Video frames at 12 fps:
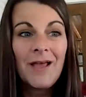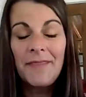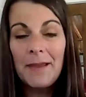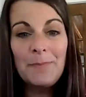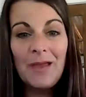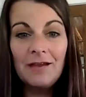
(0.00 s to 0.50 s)
They
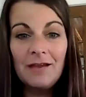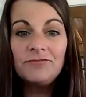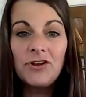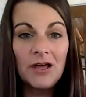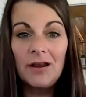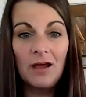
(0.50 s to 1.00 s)
may have
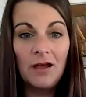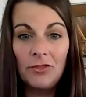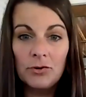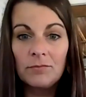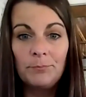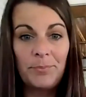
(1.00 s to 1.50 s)
done
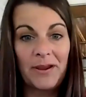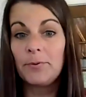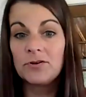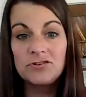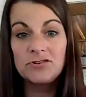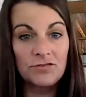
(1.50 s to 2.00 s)
other
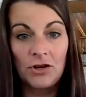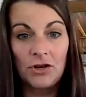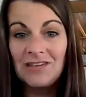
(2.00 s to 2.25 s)
Pampered Chef shows.